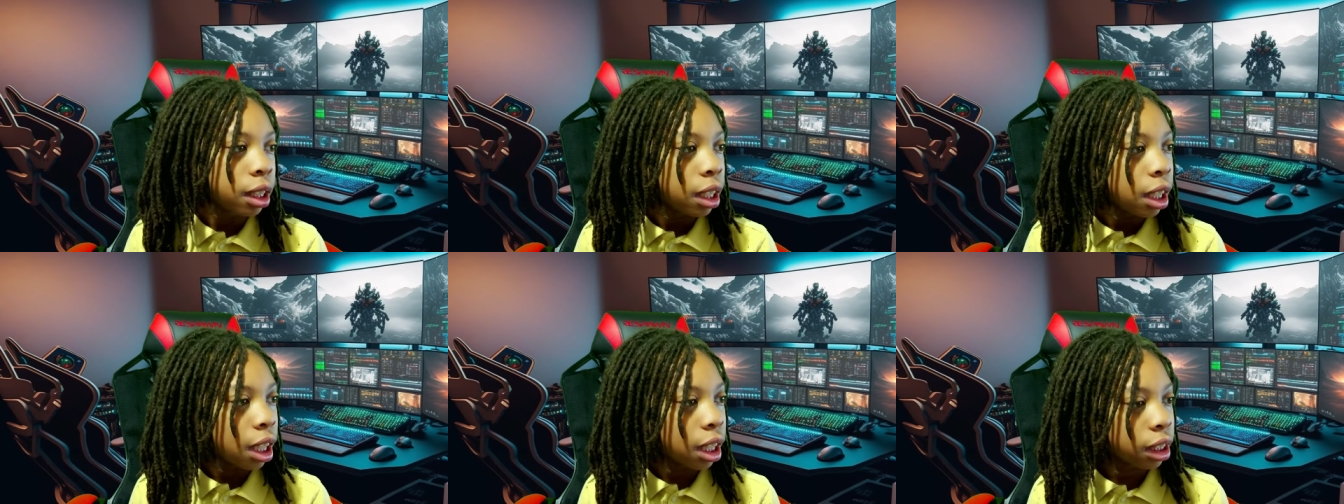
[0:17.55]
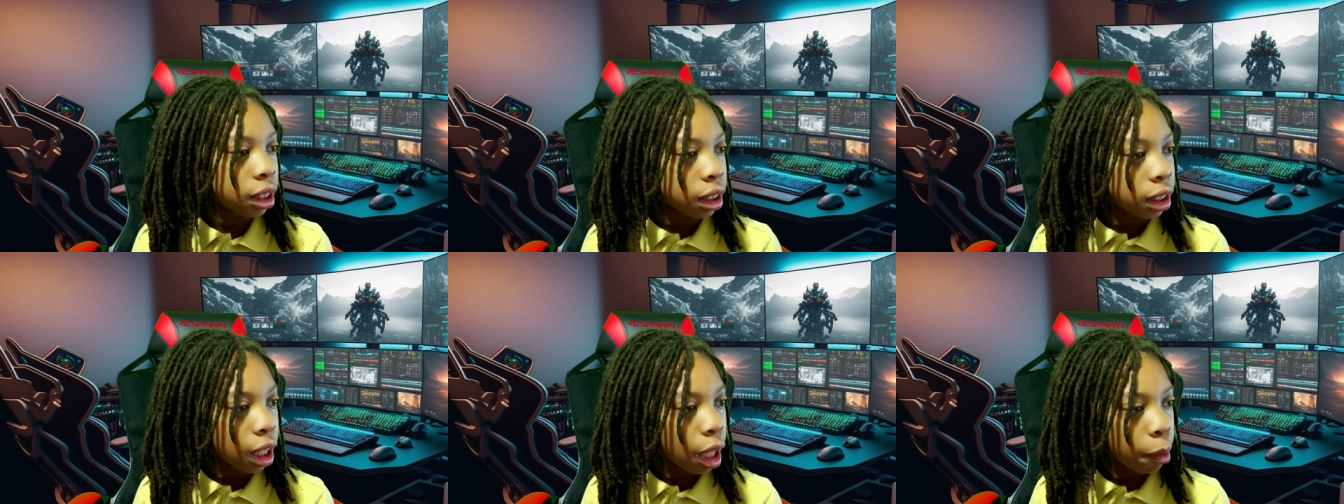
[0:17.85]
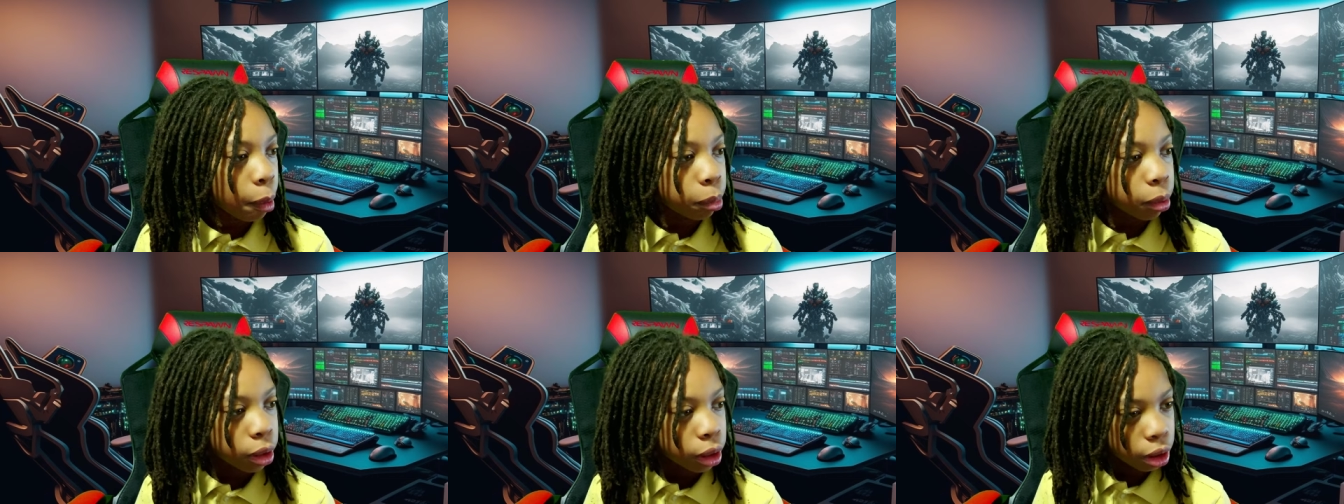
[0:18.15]
and
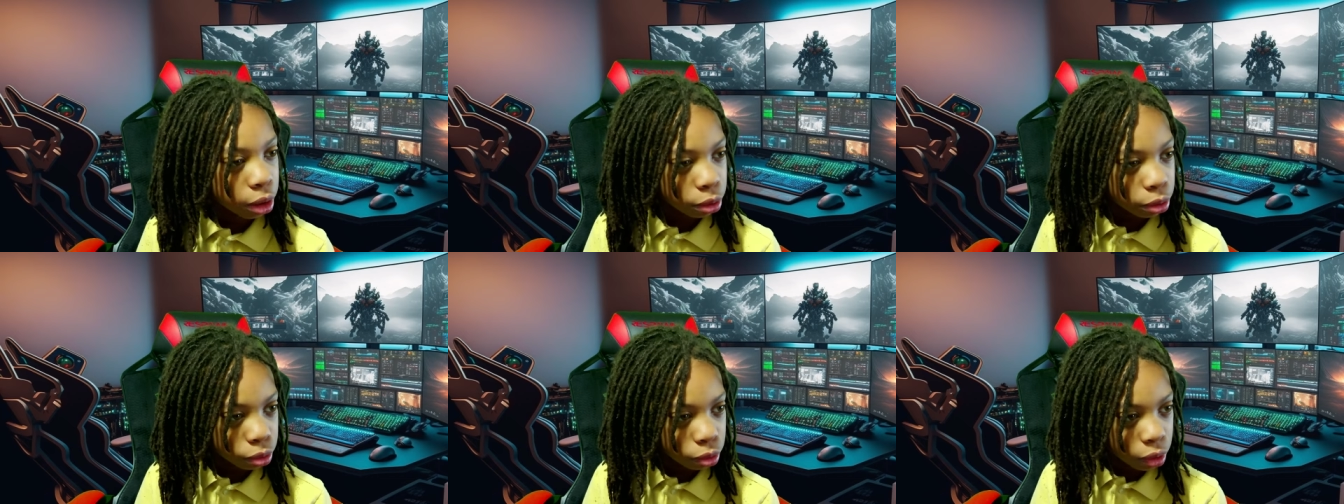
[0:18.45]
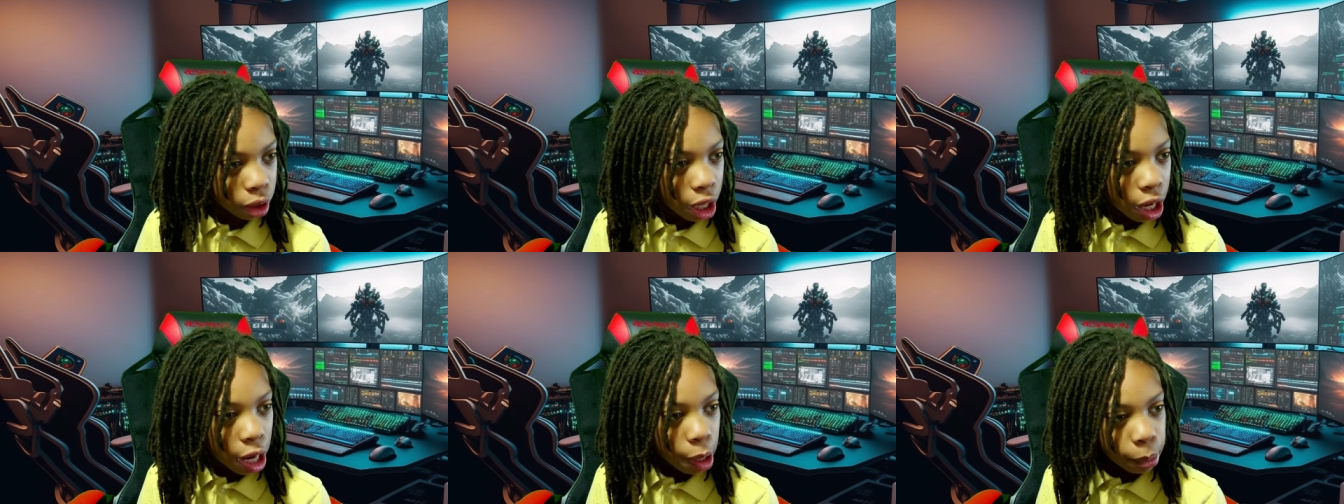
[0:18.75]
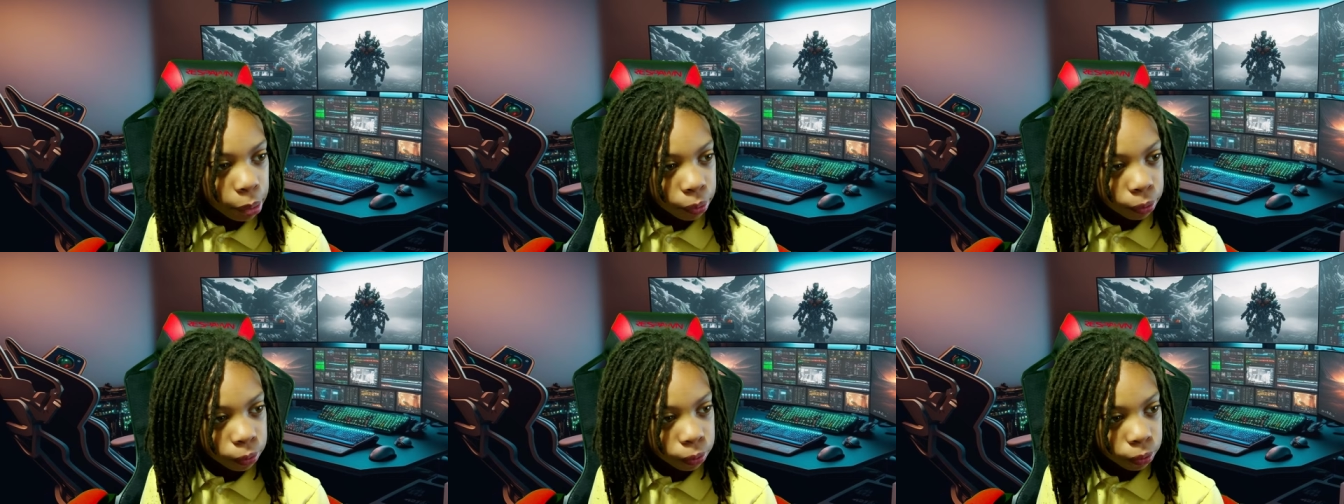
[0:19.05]
subscribe
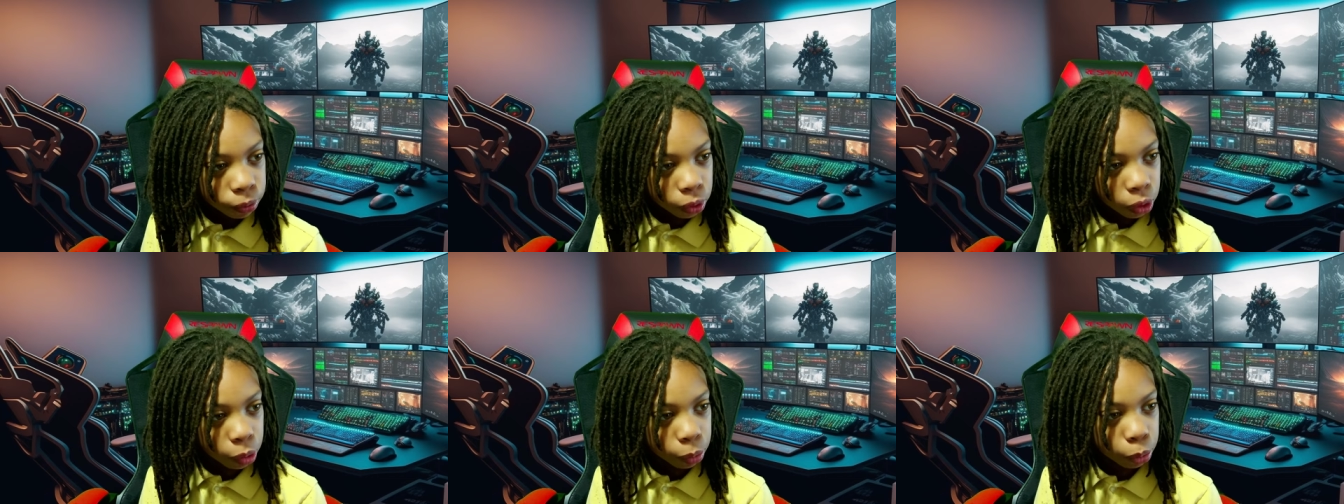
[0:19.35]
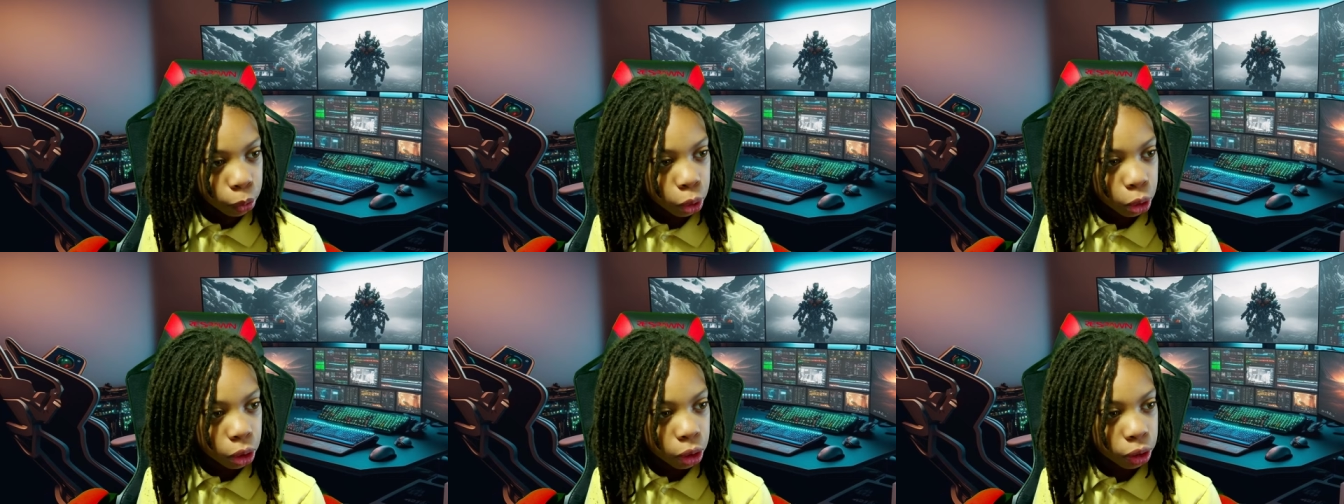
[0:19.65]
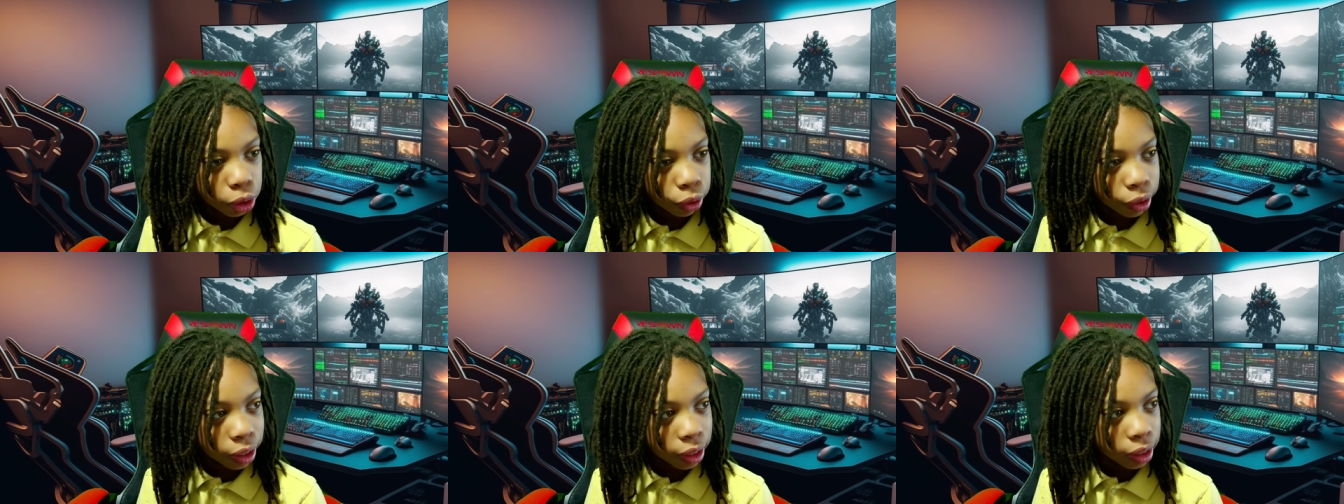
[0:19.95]
for more
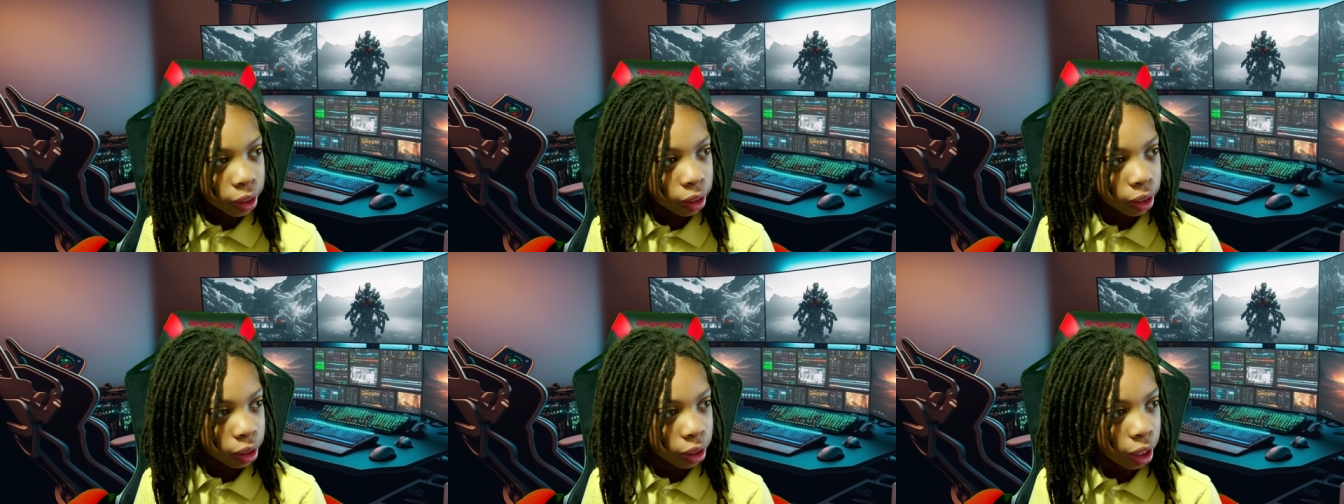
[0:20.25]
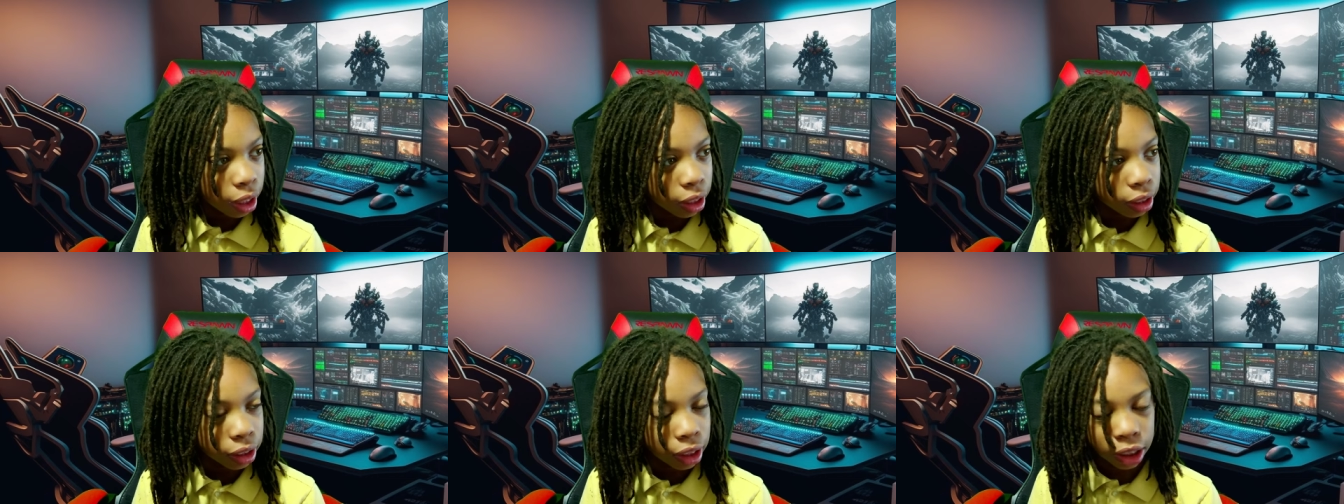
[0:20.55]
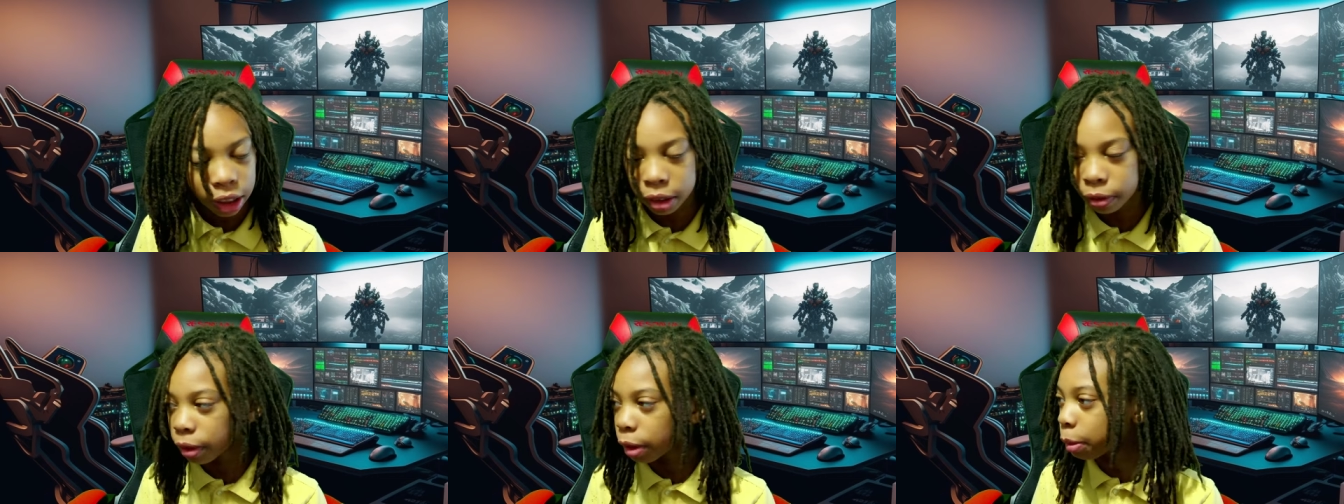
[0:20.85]
great
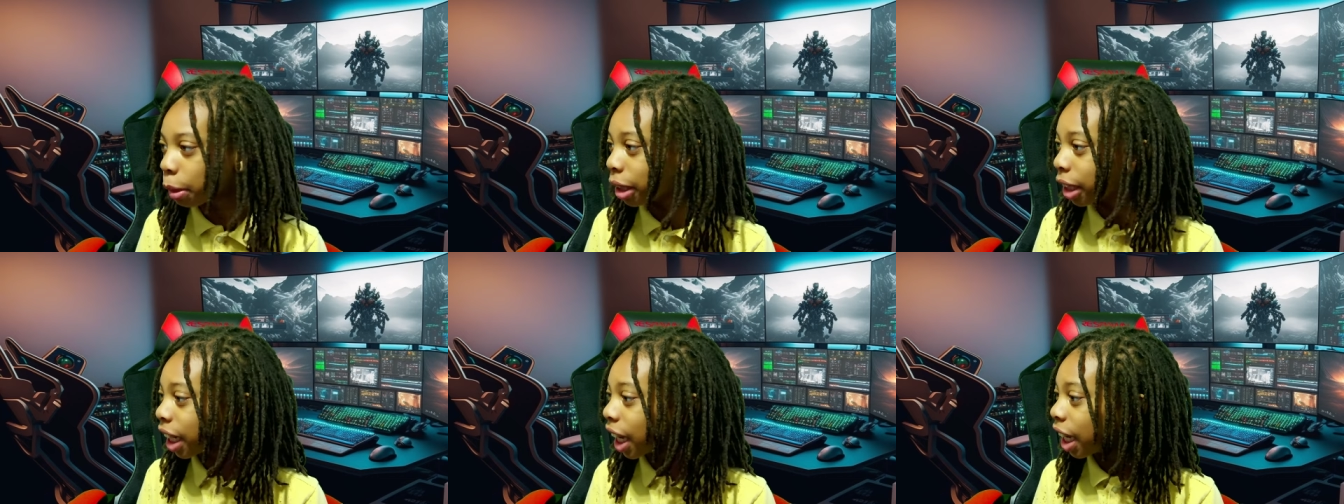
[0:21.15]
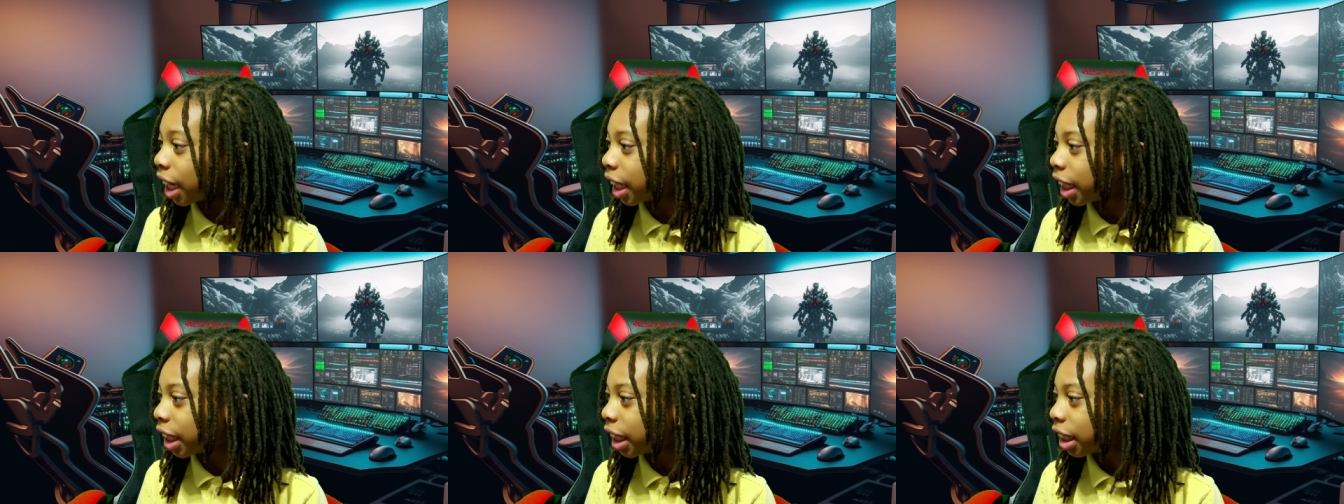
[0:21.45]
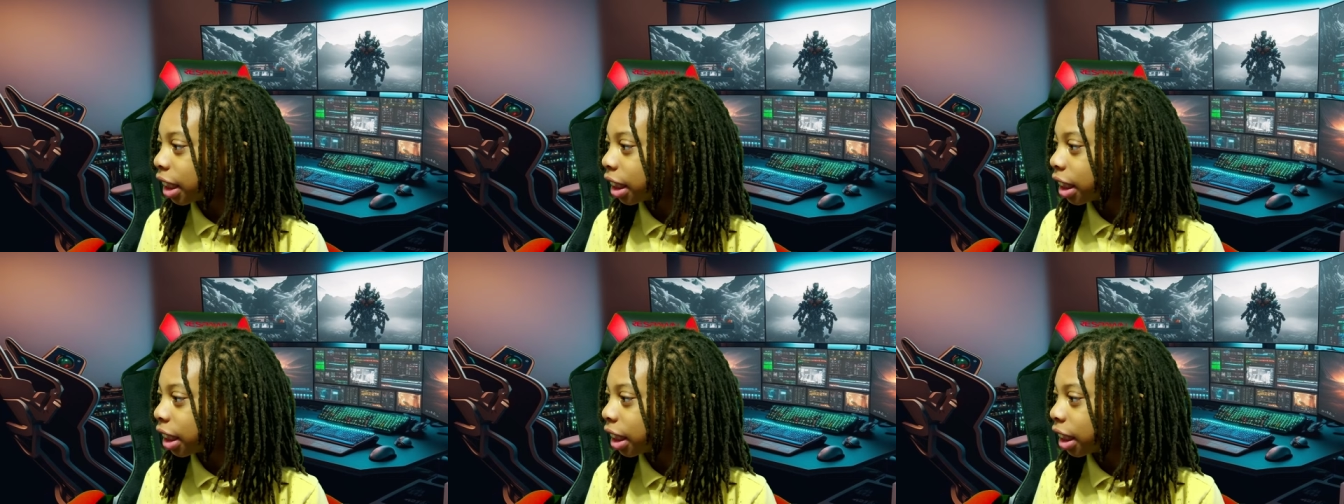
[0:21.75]
contents from my daddy.